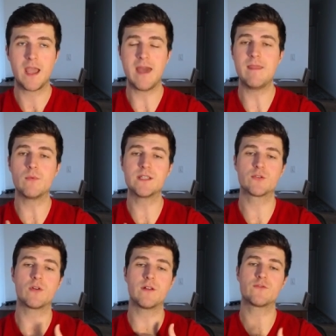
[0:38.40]
And then we
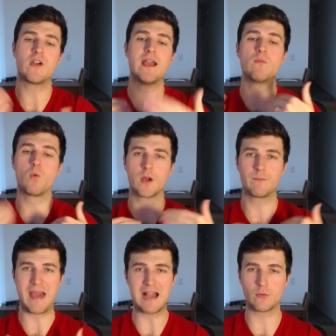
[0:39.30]
sort of try and
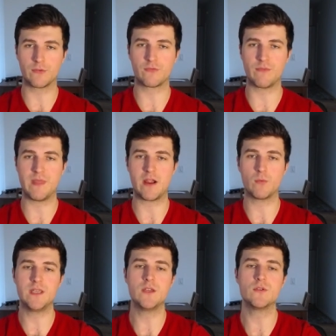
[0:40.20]
work backwards from there.
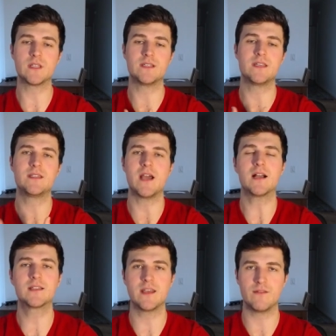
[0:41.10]
We use a
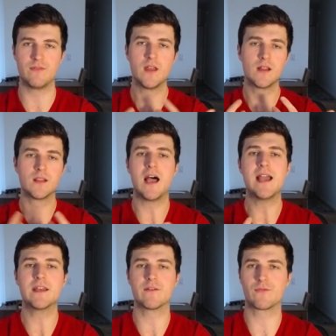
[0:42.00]
deductive
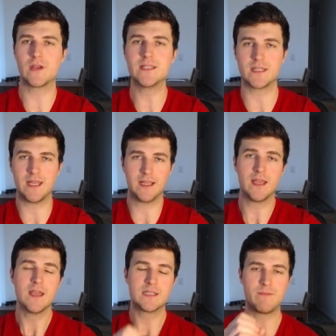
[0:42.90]
line of reasoning
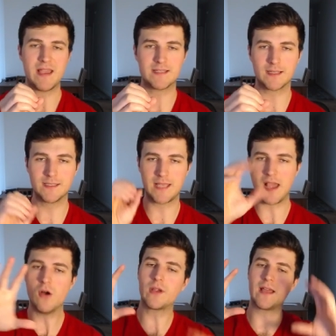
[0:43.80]
to basically
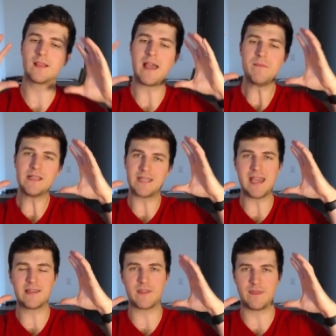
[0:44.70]
say, okay, let me
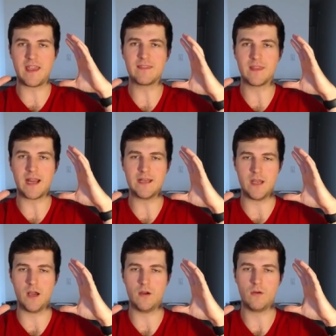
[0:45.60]
take the thing that I
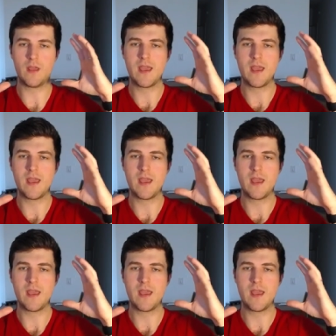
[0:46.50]
know